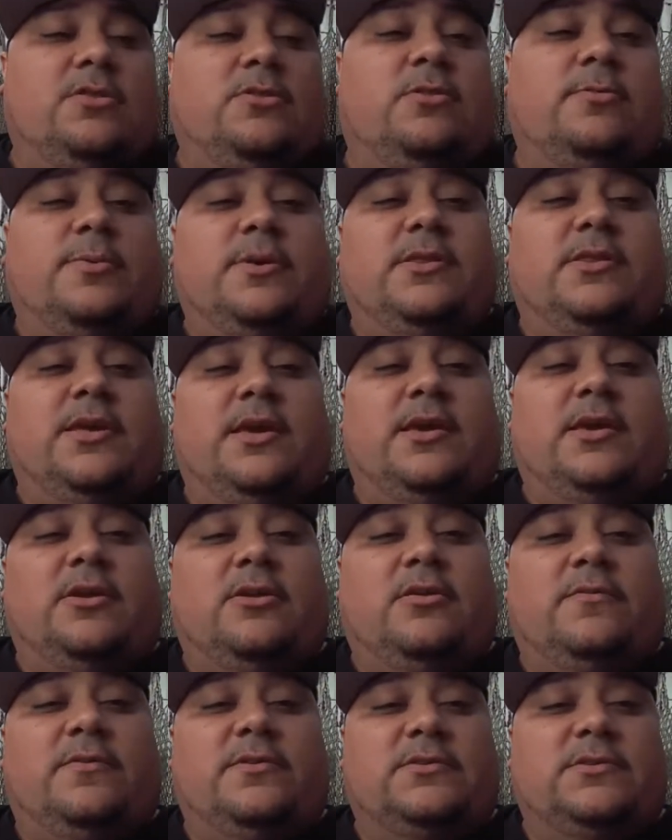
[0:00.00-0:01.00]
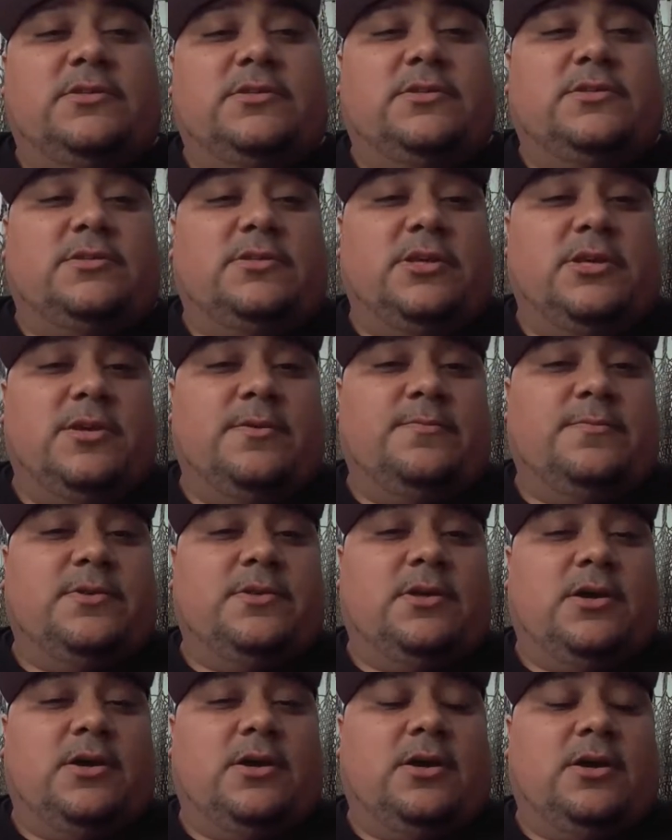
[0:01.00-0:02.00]
to be taking over these
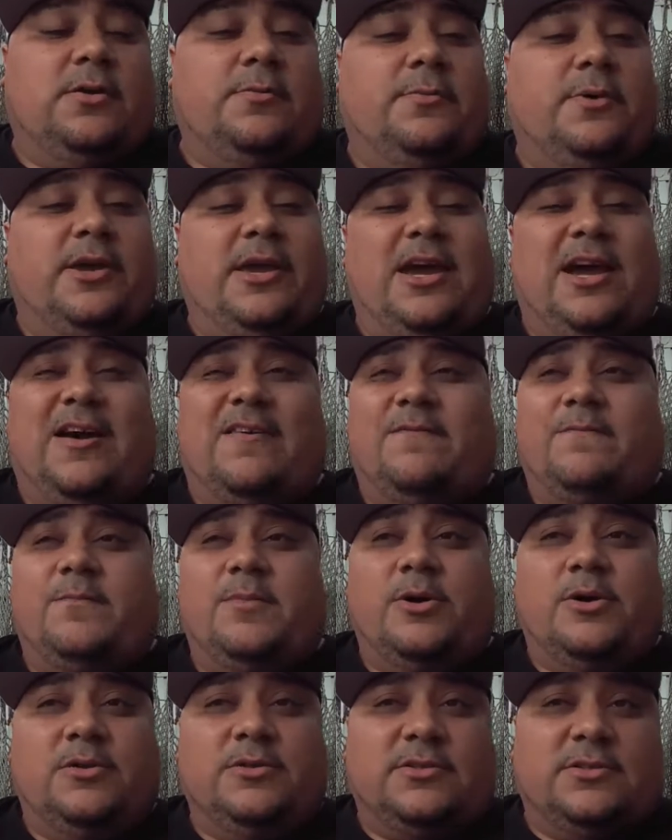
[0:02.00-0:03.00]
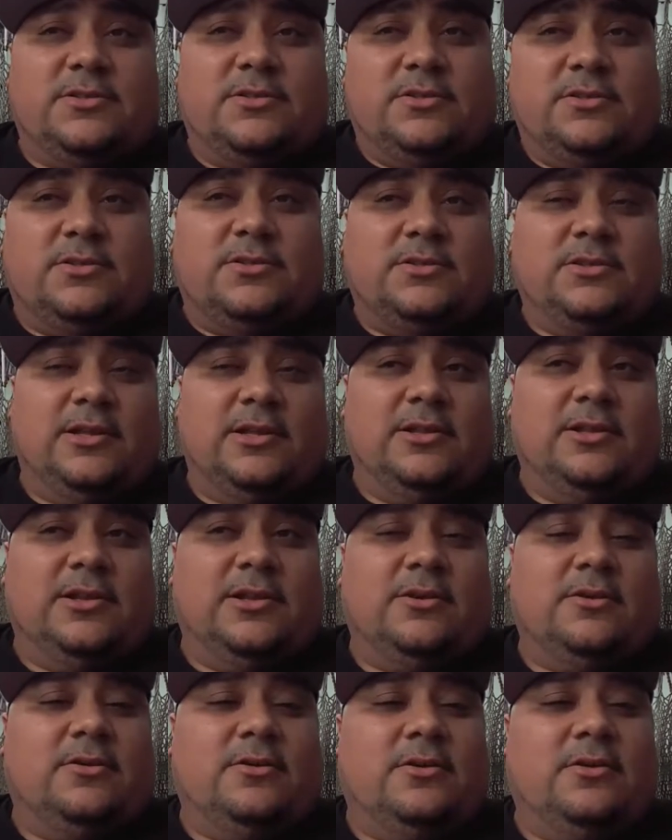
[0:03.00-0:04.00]
teams. We have Molt still
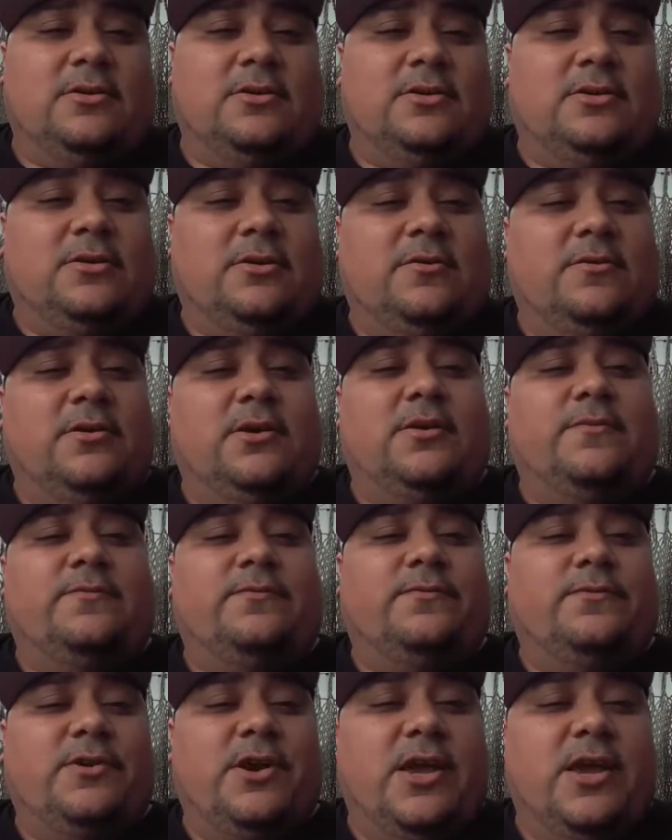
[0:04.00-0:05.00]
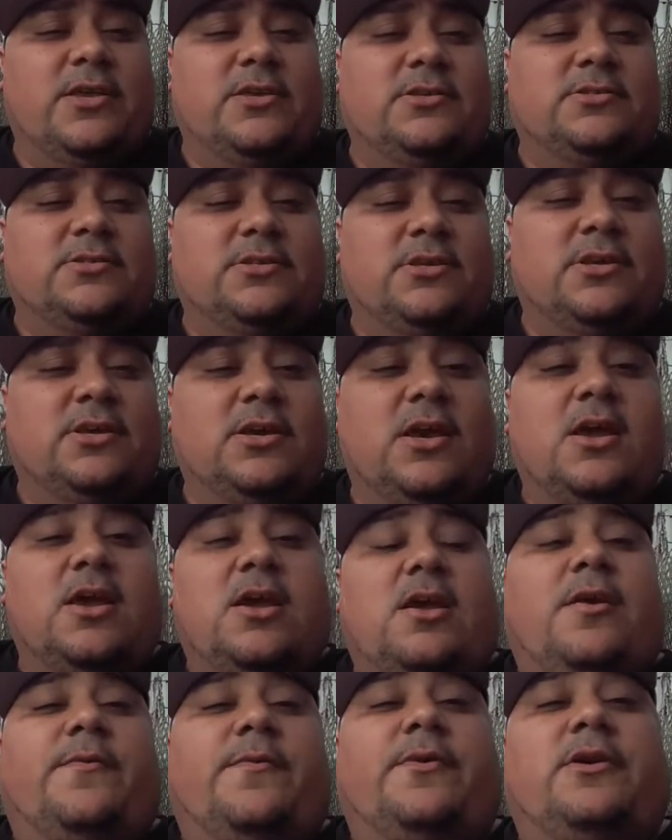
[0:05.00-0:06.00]
on free agency.
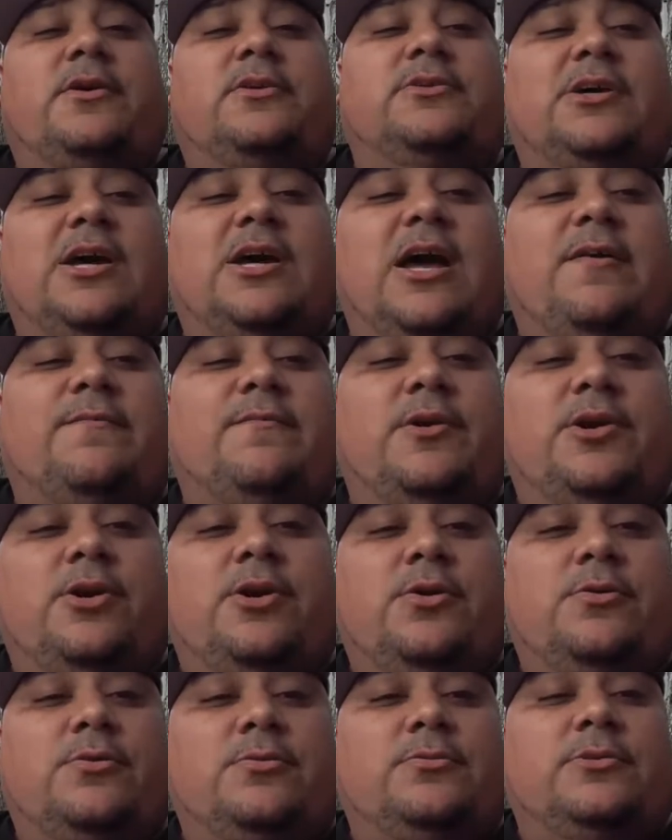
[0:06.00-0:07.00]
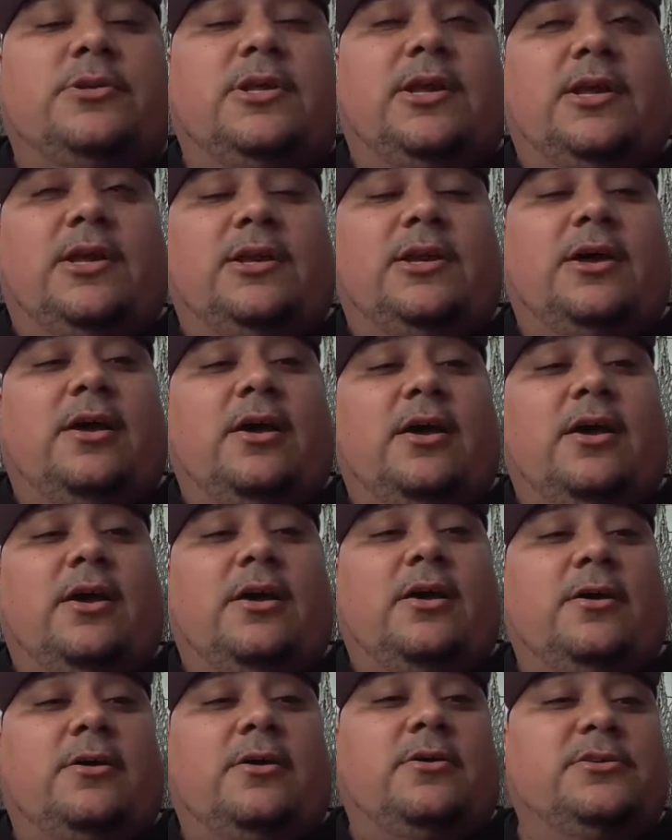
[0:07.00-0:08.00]
We also have Goat and
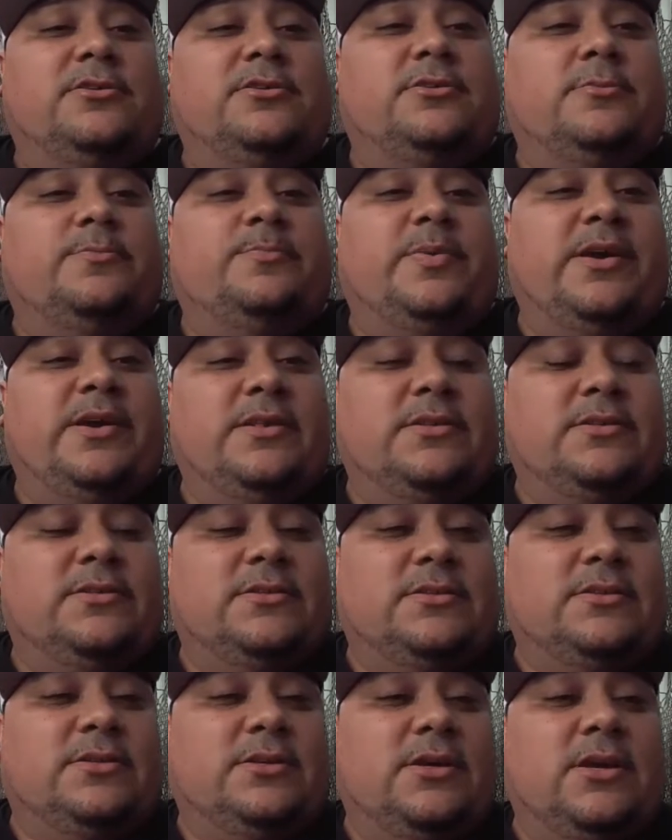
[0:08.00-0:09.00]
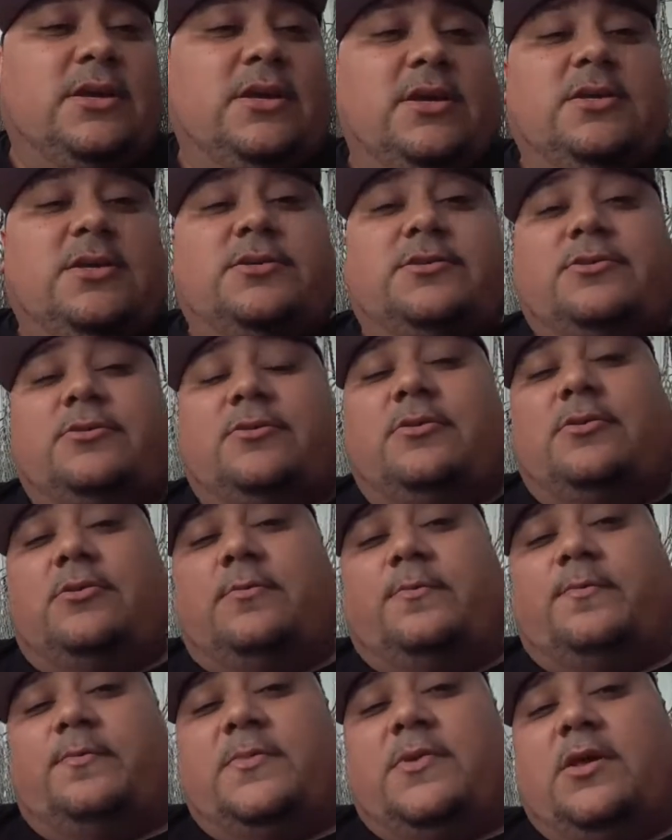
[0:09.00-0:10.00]
also Pins.
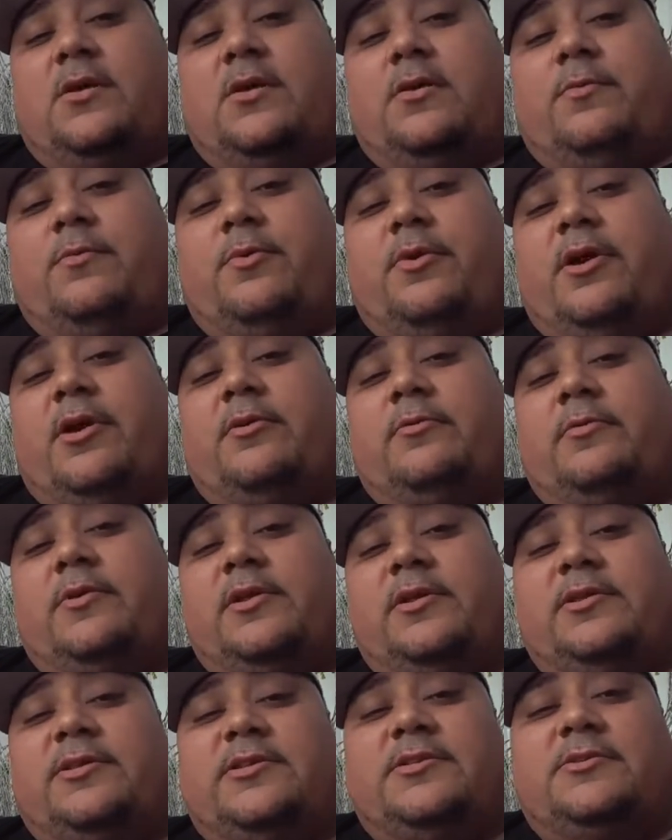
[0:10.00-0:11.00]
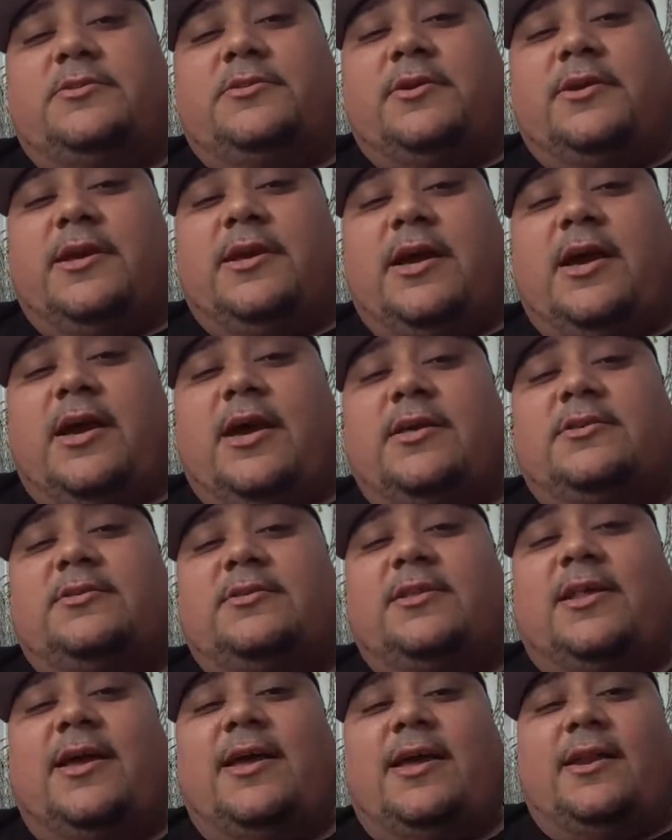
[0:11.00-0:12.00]
So where will these three
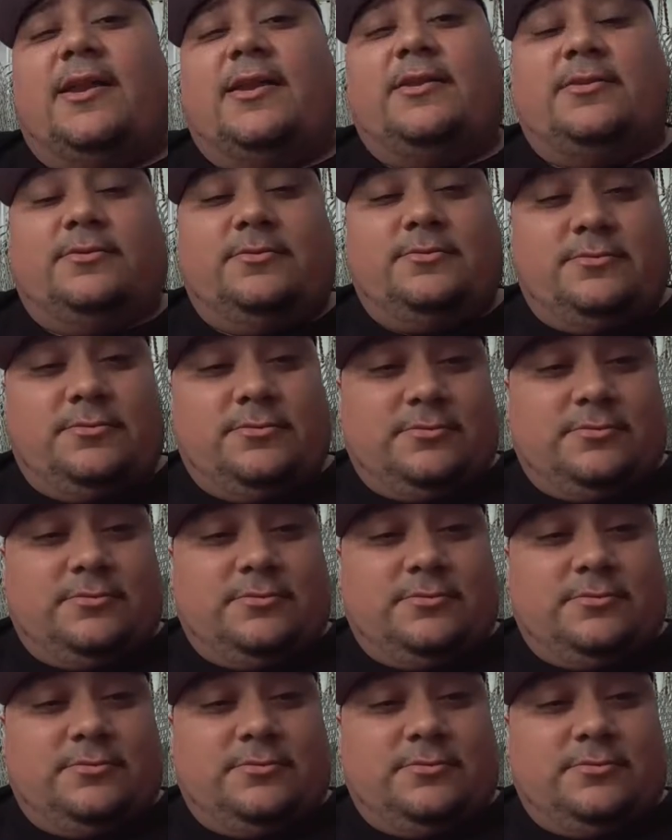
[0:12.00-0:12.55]
guys land?